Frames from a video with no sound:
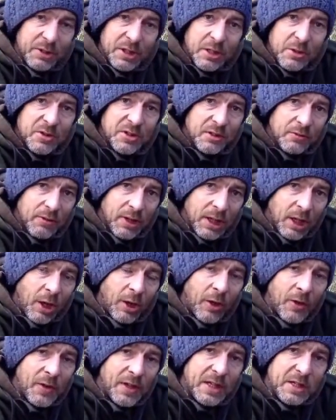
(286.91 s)
We used to rely
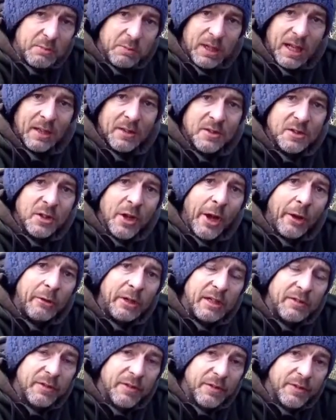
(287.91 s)
on these plants not
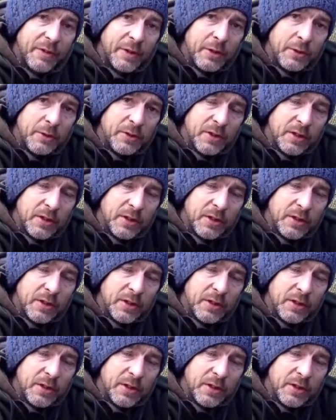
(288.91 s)
only for food,